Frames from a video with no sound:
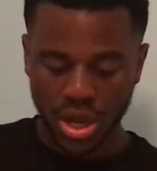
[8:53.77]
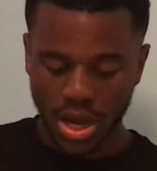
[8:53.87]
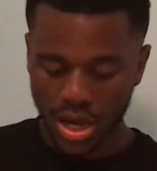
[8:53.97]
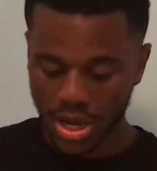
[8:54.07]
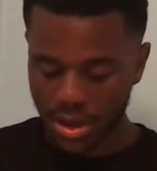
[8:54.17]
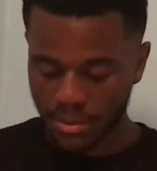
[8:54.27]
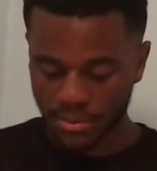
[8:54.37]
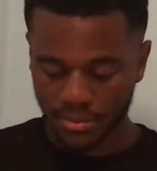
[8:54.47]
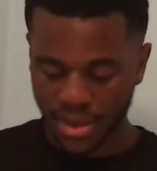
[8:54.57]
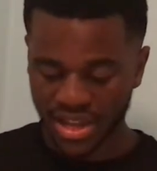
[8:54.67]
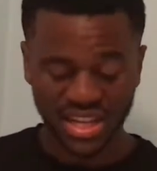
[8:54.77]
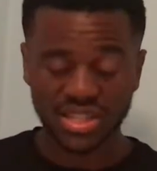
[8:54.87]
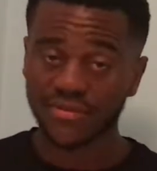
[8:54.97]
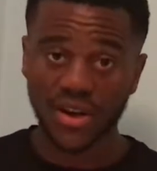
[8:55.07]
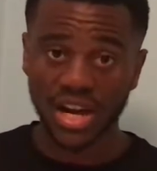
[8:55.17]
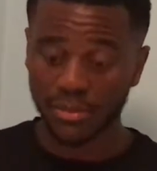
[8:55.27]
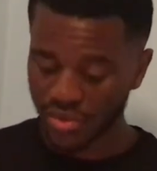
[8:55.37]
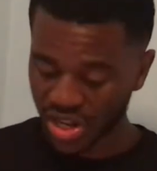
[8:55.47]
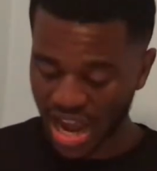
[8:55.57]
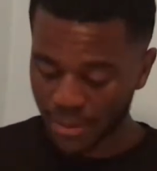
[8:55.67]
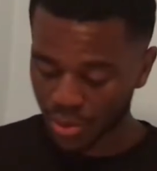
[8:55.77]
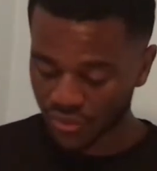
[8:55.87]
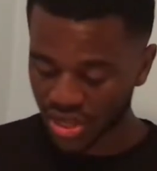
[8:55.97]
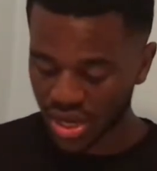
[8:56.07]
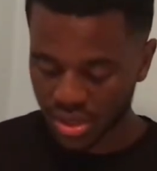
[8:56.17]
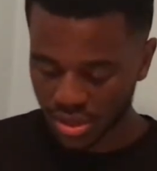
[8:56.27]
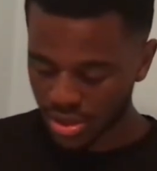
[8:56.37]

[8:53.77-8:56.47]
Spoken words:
and that's fine. I'm really happy with that.